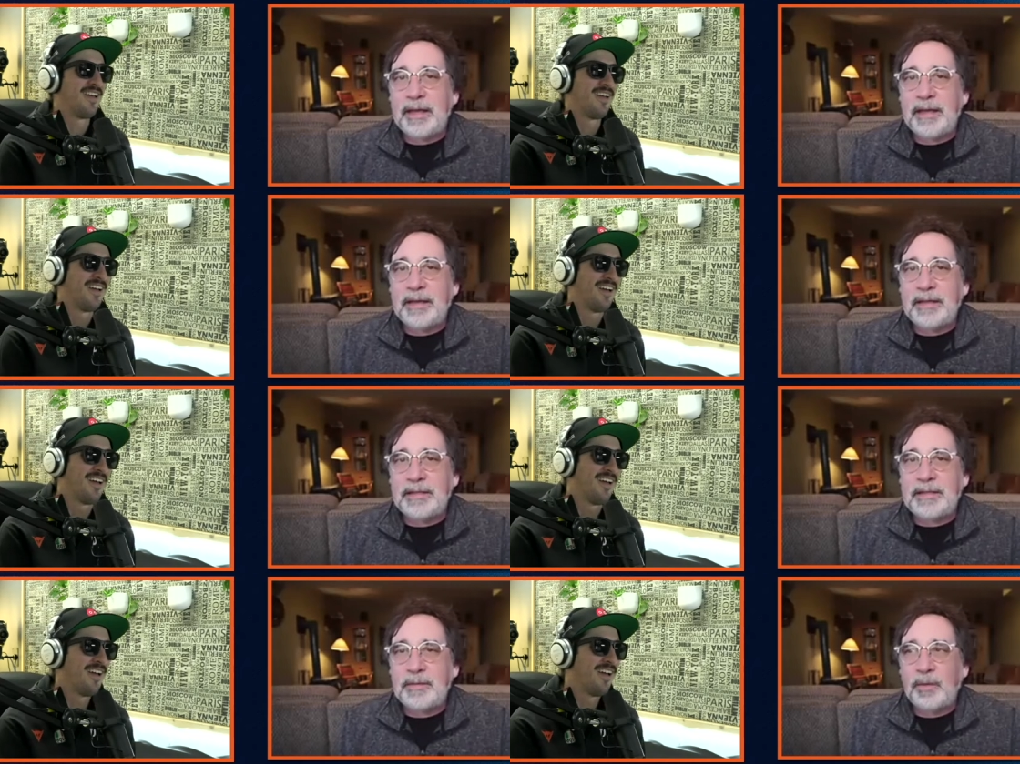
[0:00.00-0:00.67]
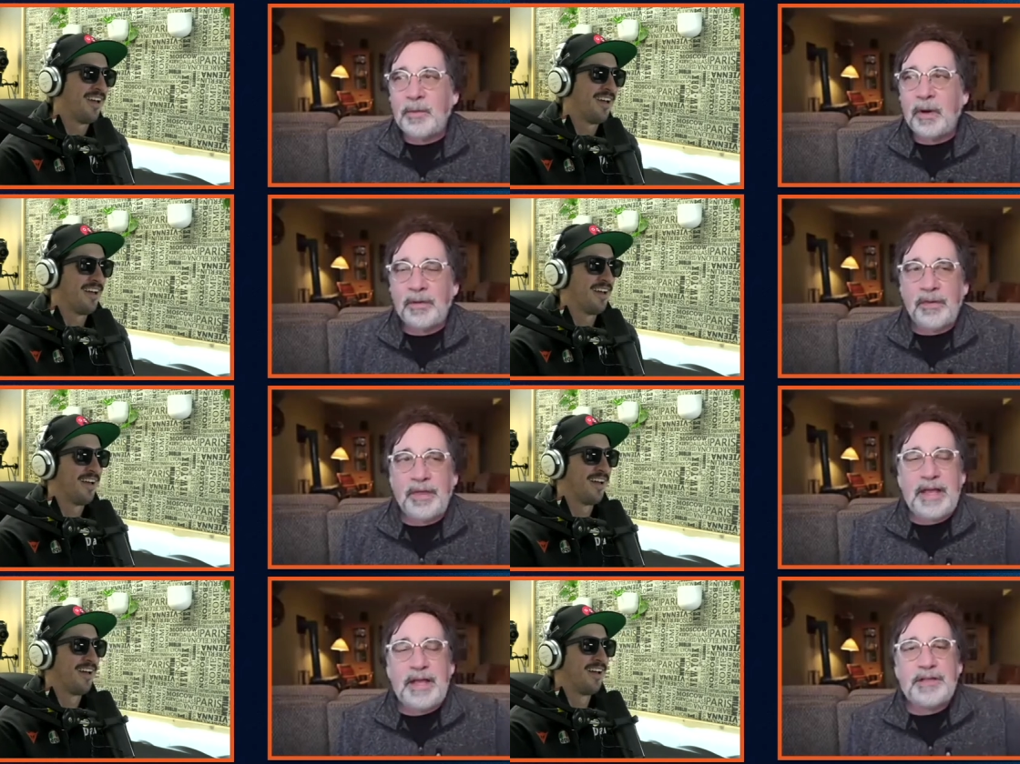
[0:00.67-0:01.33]
Speaker 1: is, well,
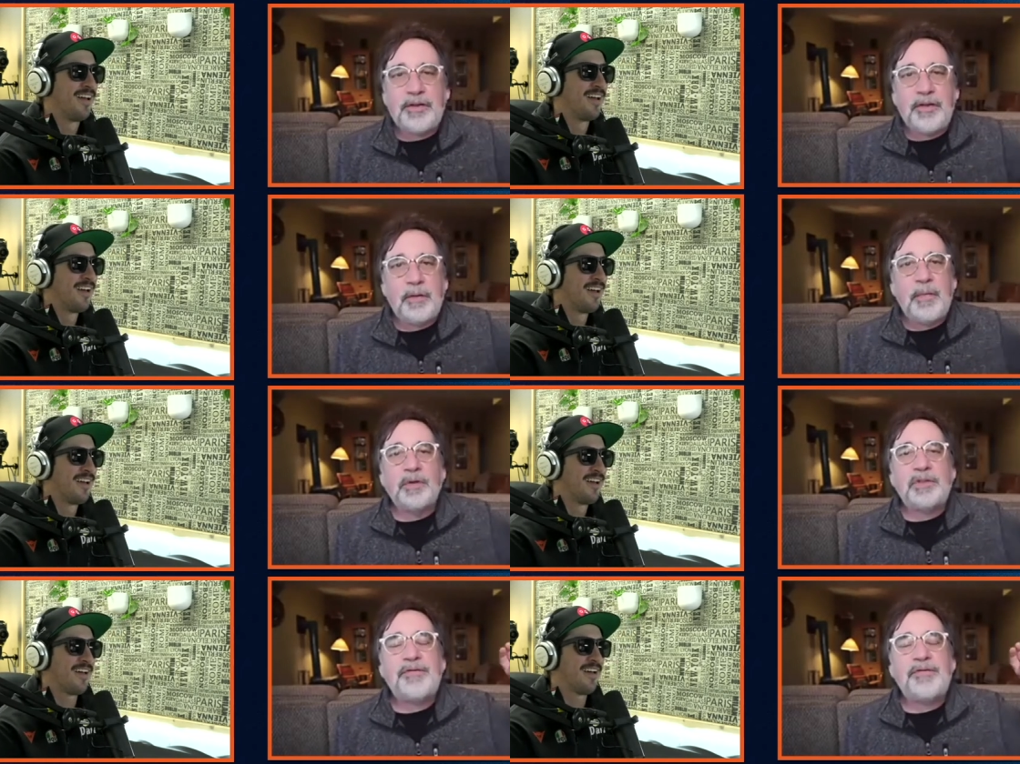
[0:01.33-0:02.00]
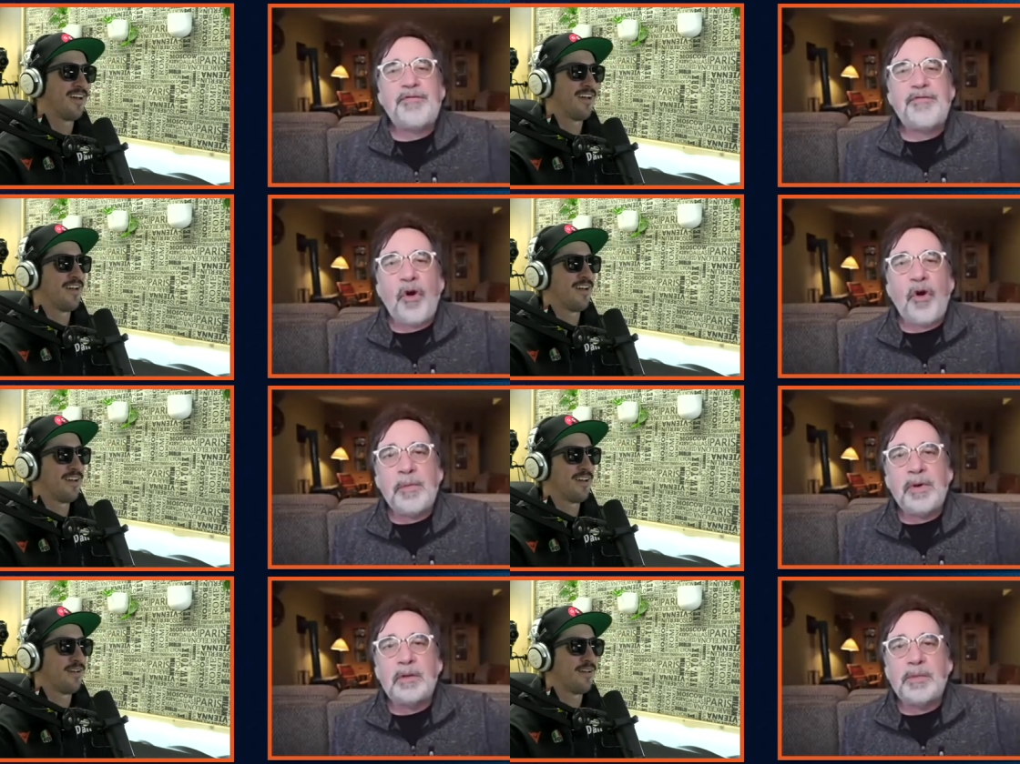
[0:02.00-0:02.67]
these are the most
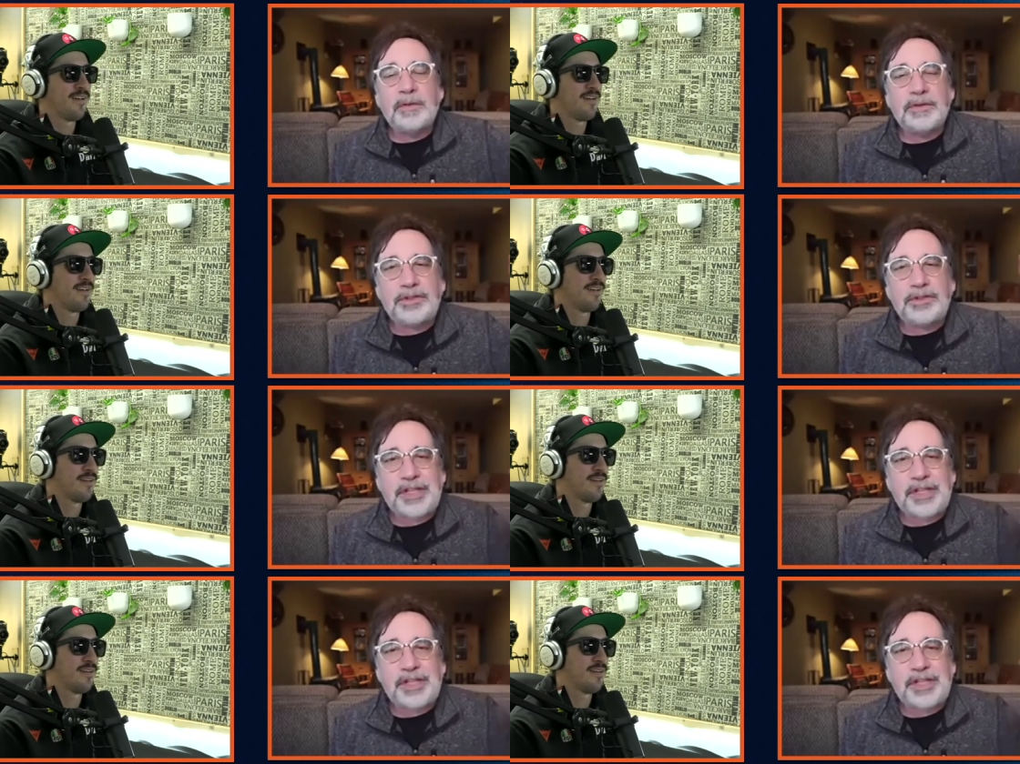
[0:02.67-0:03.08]
formidable